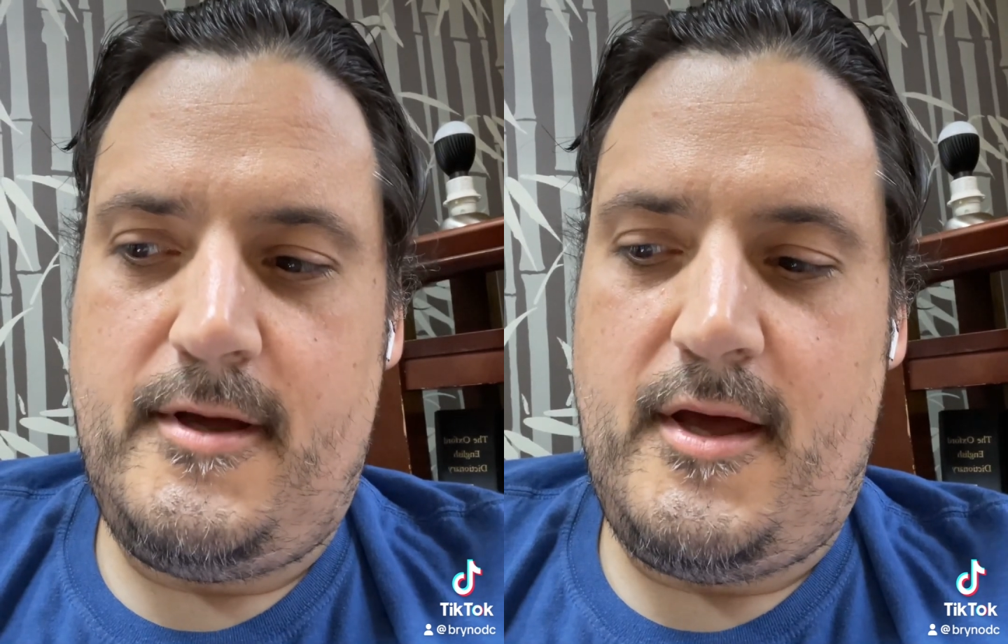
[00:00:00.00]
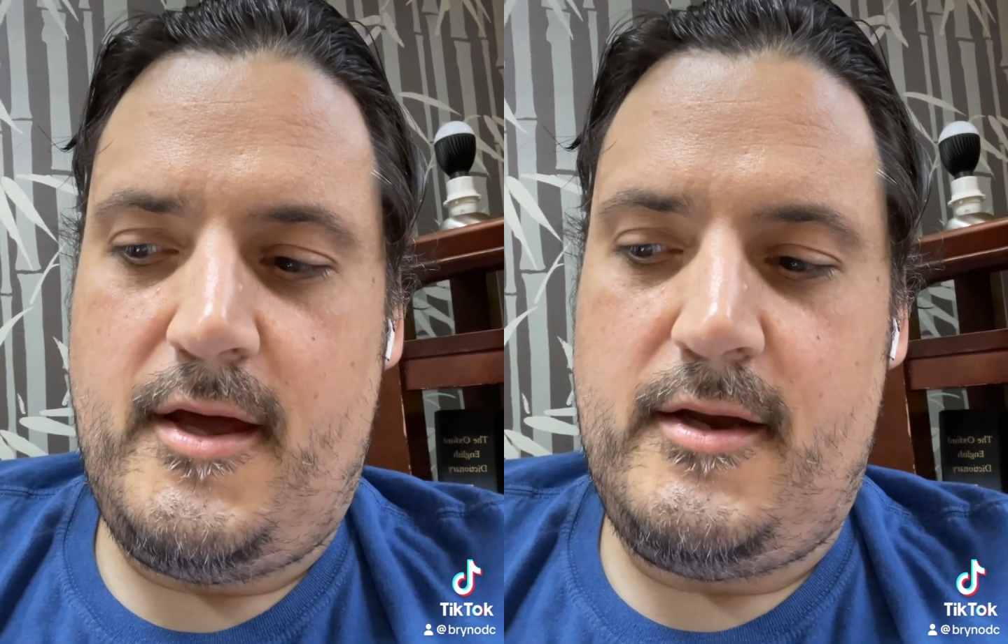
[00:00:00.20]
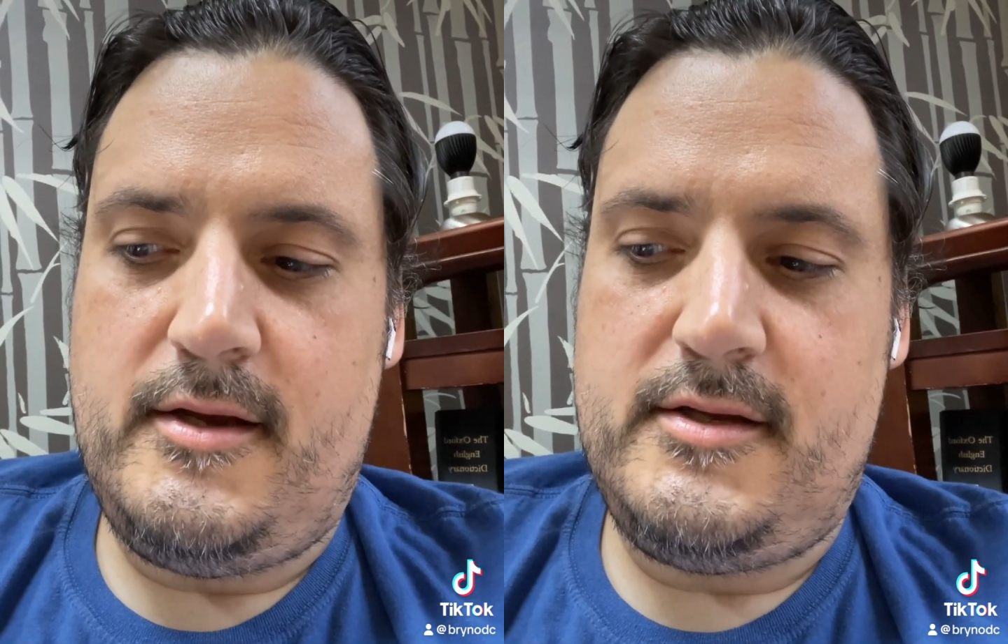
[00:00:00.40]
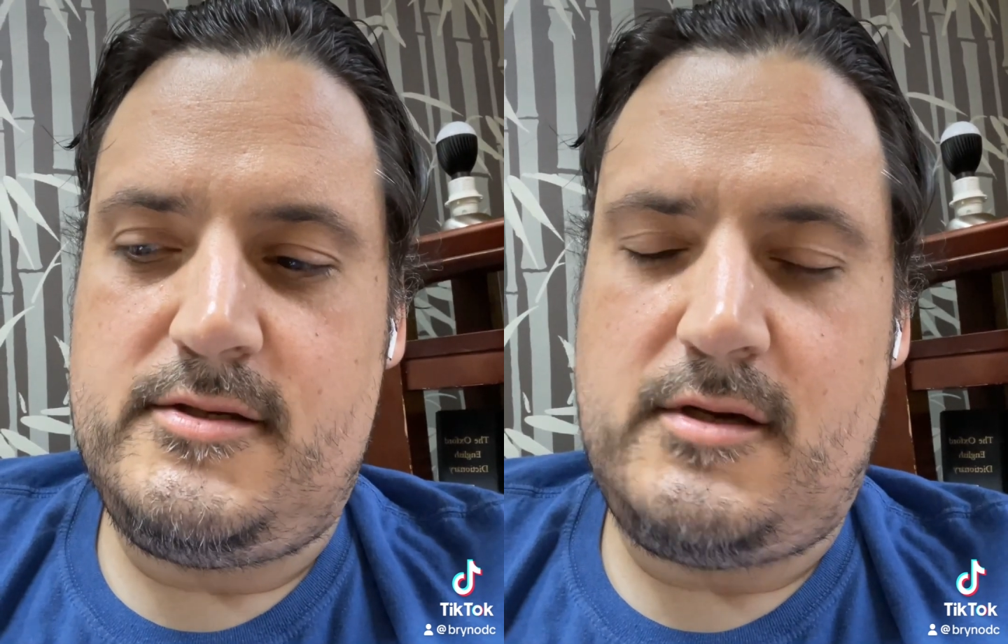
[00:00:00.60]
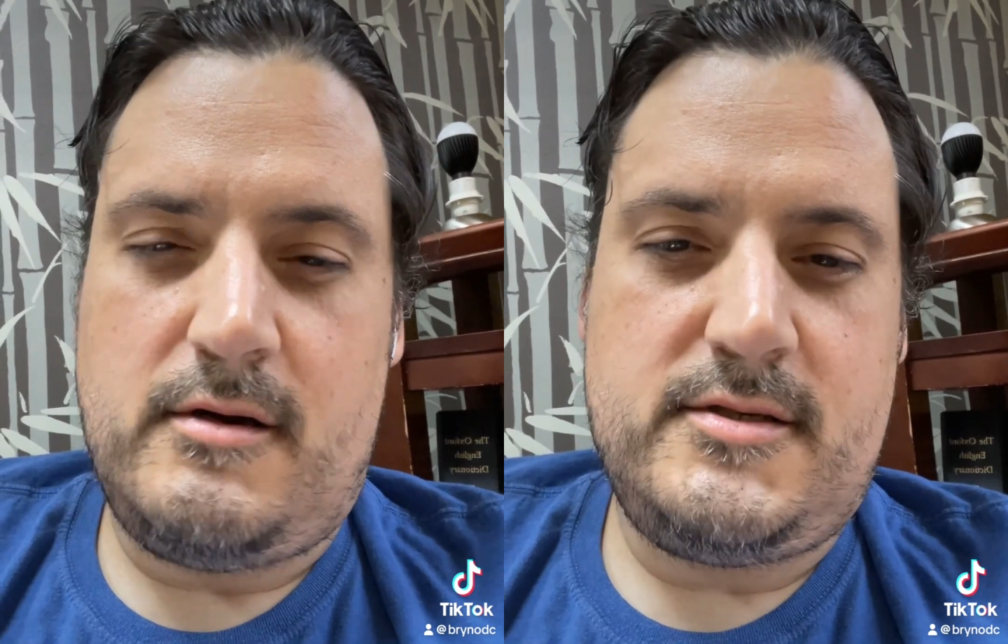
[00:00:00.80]
and it
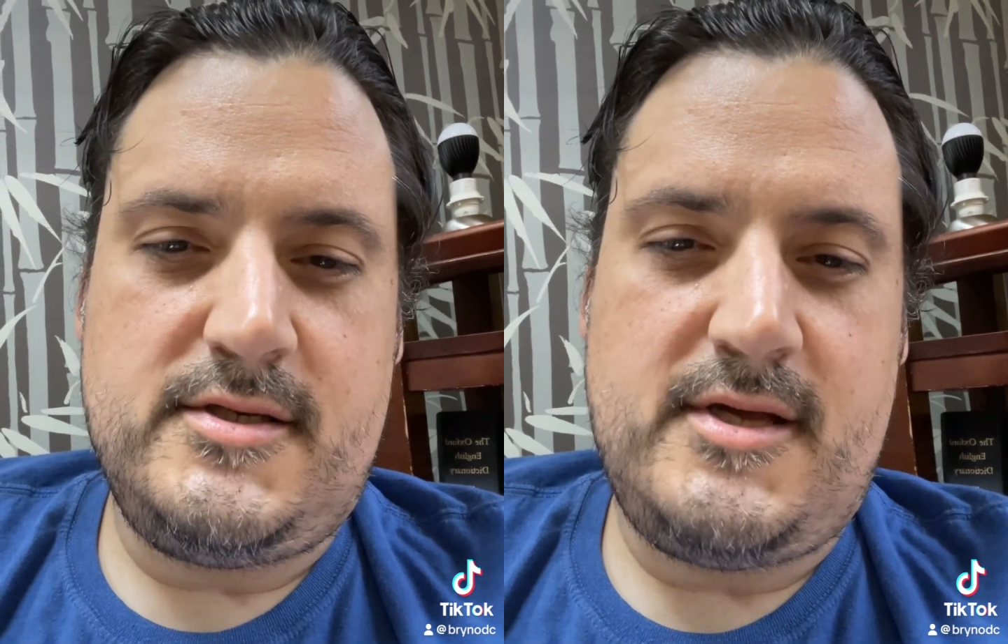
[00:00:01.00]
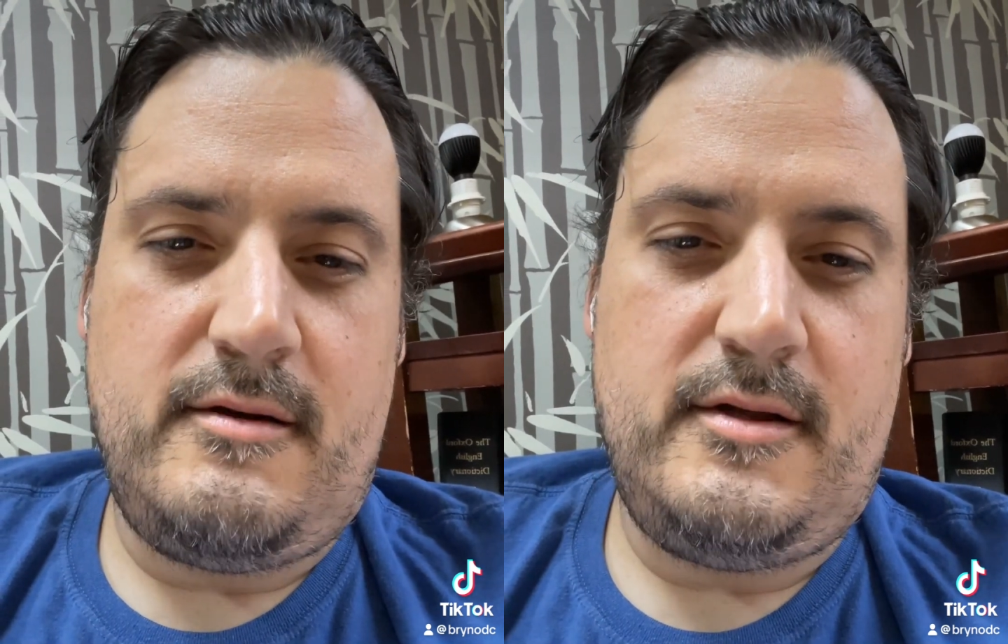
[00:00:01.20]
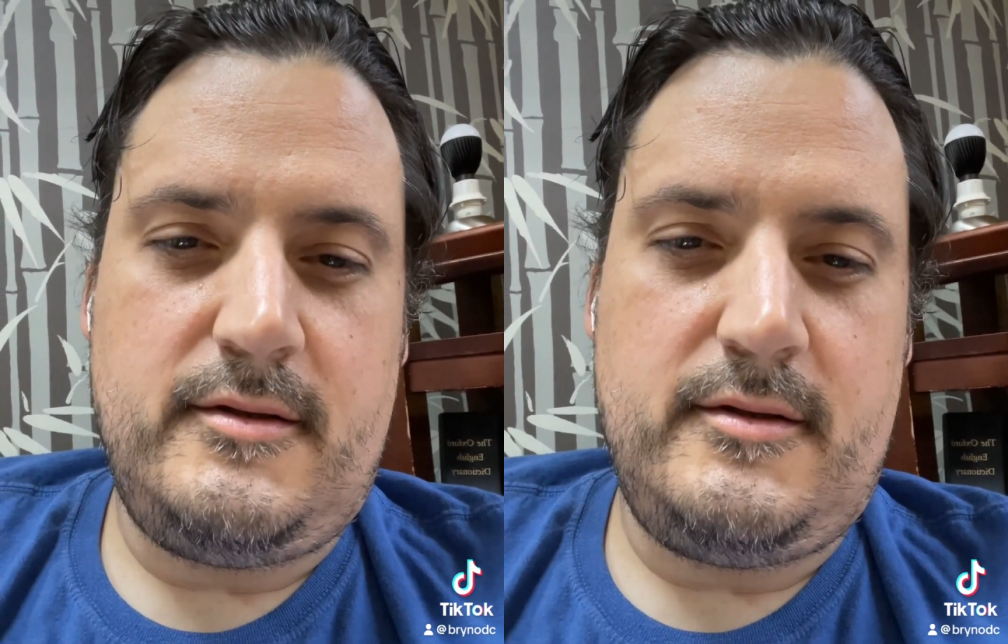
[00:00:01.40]
starts to sound a